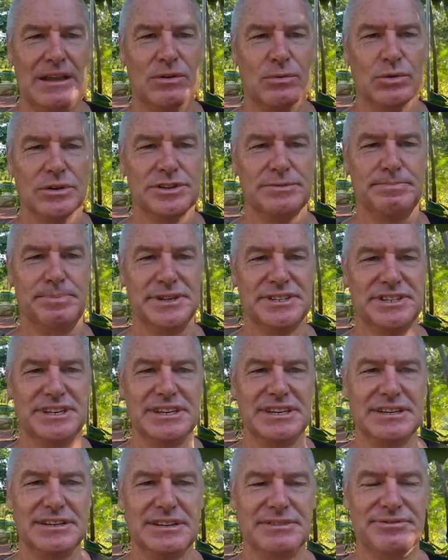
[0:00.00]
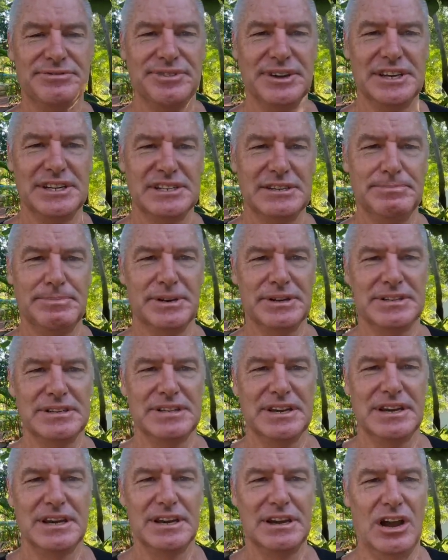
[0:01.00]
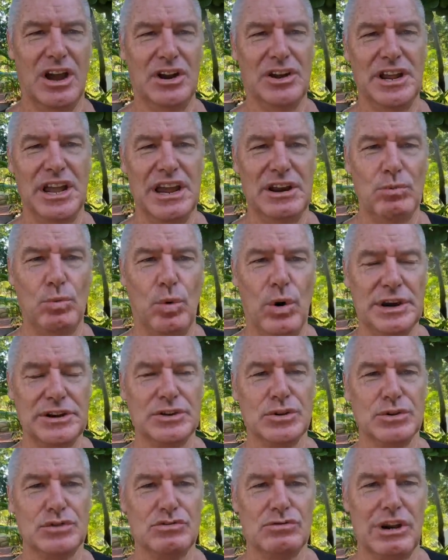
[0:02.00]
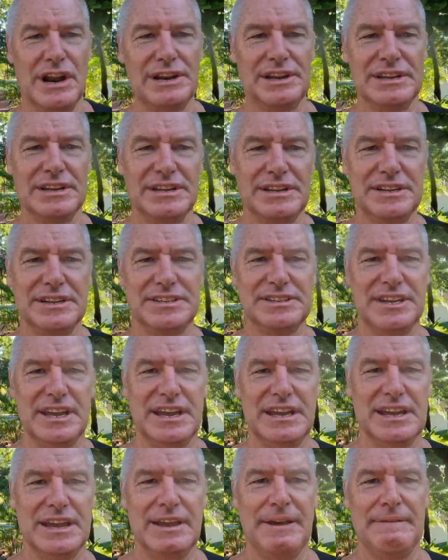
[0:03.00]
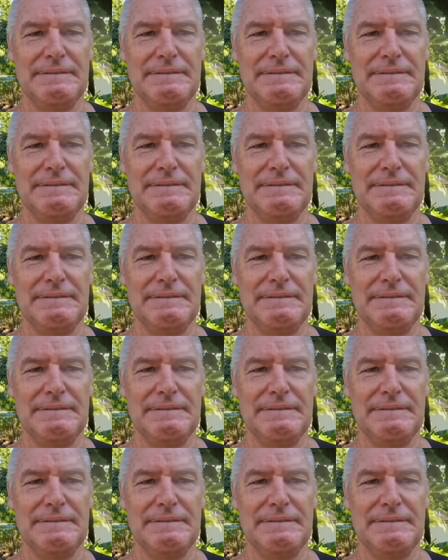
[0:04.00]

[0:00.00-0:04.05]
was busy in defence, but only had one good run in attack.